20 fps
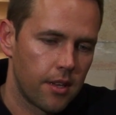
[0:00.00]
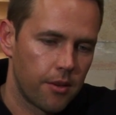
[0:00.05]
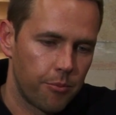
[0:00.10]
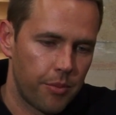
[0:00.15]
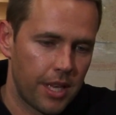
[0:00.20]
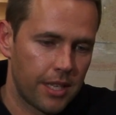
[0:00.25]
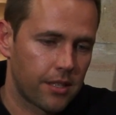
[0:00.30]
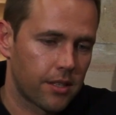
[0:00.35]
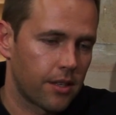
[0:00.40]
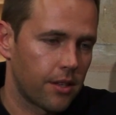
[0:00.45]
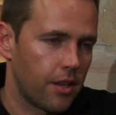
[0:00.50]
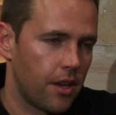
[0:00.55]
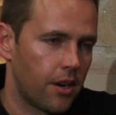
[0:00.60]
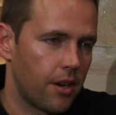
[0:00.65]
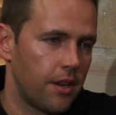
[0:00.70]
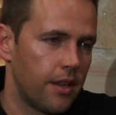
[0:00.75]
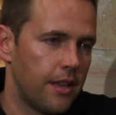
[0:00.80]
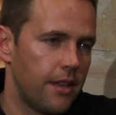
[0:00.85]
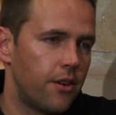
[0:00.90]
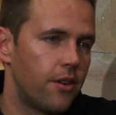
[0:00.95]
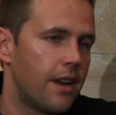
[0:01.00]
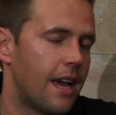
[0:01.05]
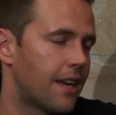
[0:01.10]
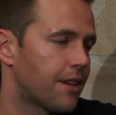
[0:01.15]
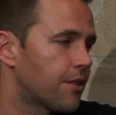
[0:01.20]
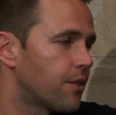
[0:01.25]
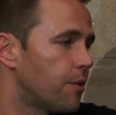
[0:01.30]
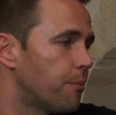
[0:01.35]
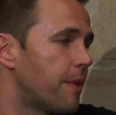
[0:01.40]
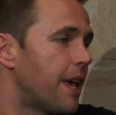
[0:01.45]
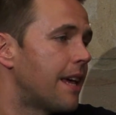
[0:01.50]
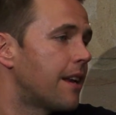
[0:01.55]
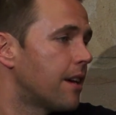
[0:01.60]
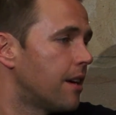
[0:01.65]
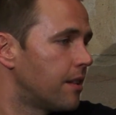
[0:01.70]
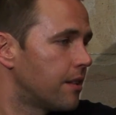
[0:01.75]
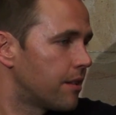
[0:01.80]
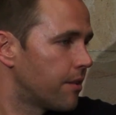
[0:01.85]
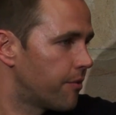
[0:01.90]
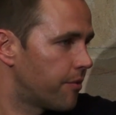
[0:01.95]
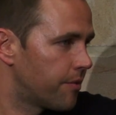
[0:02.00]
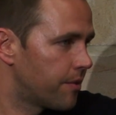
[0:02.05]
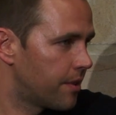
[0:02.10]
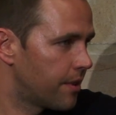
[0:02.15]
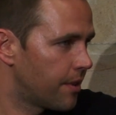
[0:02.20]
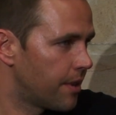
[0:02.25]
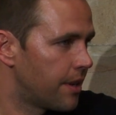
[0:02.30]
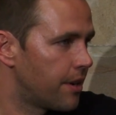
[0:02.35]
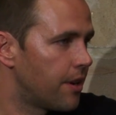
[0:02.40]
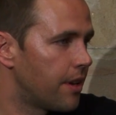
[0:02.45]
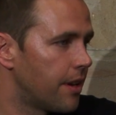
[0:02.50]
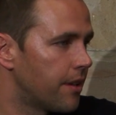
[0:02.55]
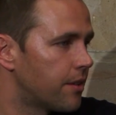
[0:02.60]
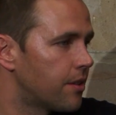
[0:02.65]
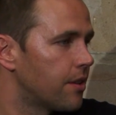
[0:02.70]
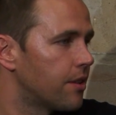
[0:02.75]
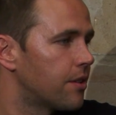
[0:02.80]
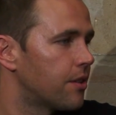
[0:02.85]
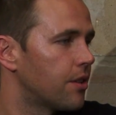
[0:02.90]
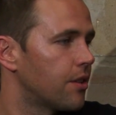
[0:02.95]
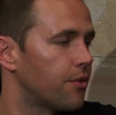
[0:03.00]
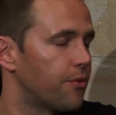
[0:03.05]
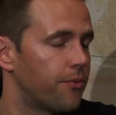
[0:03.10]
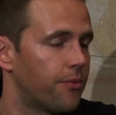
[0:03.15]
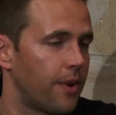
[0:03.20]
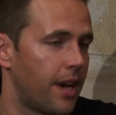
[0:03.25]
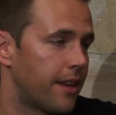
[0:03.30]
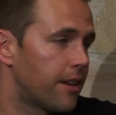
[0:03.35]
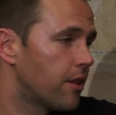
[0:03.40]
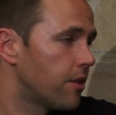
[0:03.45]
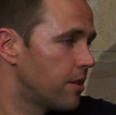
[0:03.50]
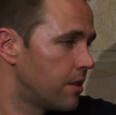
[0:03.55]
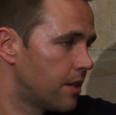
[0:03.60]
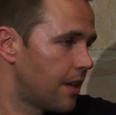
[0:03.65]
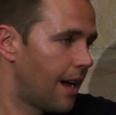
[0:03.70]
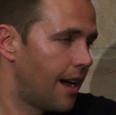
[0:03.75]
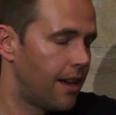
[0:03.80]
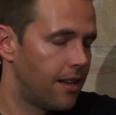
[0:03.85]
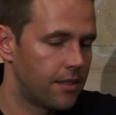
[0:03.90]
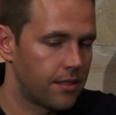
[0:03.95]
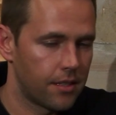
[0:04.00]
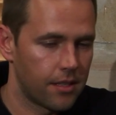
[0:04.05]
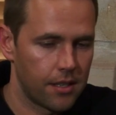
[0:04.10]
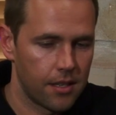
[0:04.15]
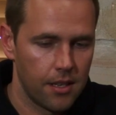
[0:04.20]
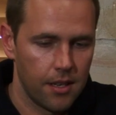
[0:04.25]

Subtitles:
basically on an international manhunt to find all these guys. And